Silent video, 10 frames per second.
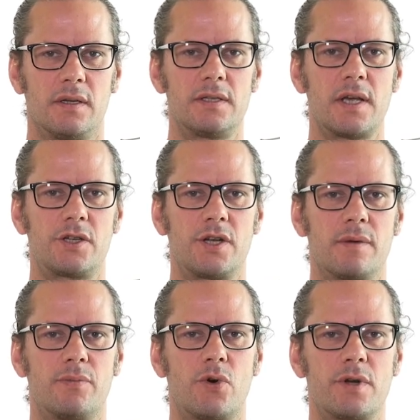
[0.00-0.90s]
It's
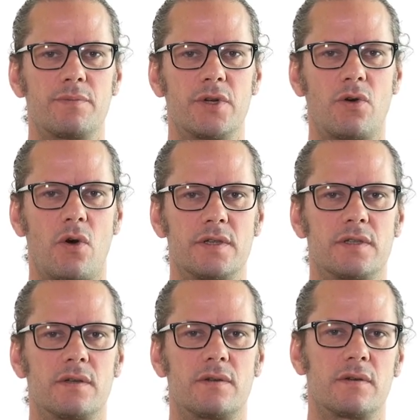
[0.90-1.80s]
actually important
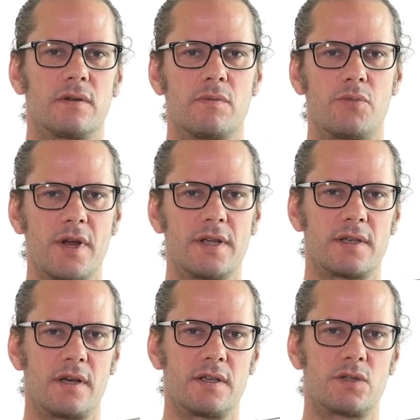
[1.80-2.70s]
because it
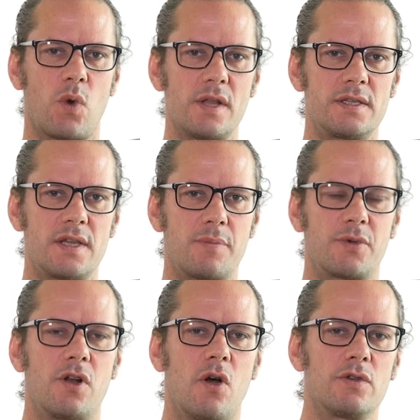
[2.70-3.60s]
brings us one
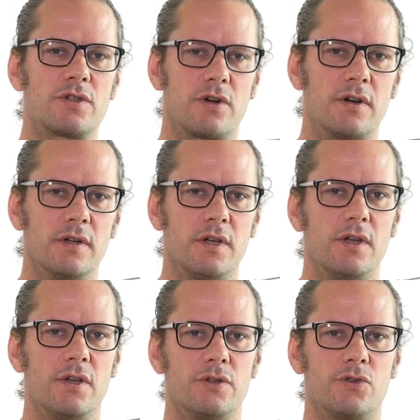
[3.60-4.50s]
step closer
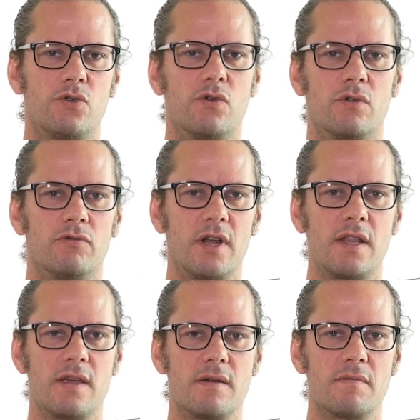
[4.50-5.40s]
to
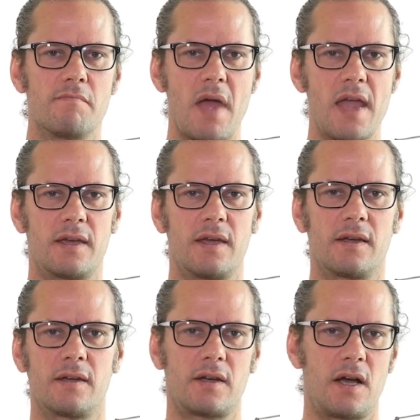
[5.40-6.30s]
really
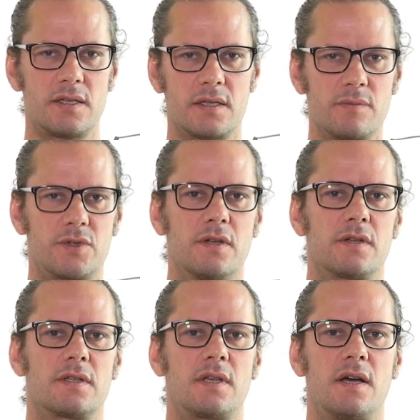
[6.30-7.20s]
making custom
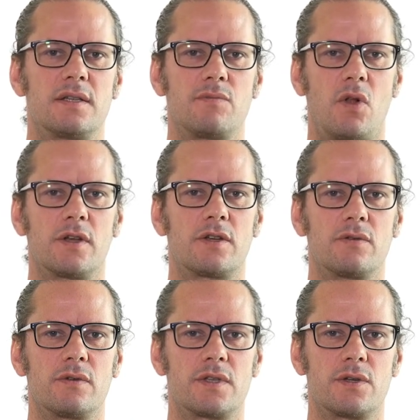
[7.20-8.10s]
synthesized
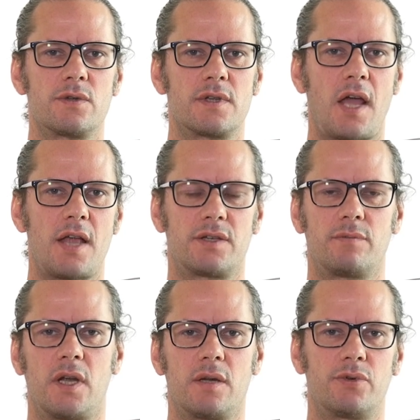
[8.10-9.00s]
molecules using
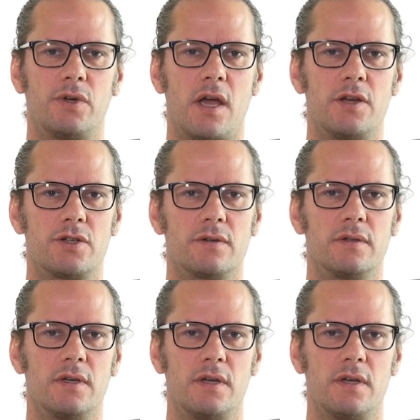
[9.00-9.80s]
atom manipulation.